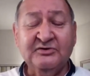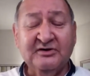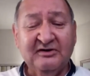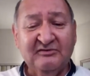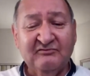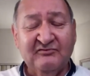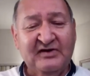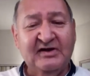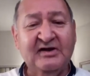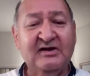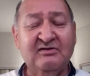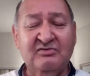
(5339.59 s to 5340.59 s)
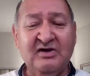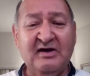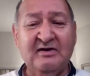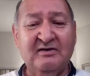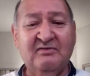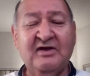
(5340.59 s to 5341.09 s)
convey
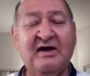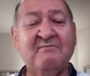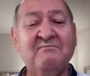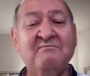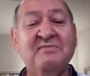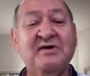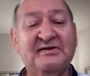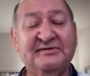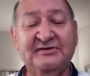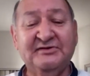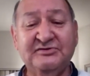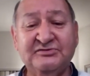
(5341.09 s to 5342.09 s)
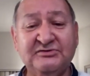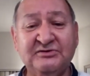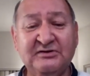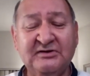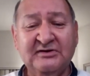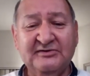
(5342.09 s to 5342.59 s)
that message.
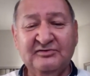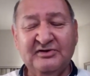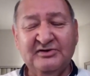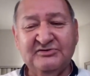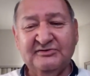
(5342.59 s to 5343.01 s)
So they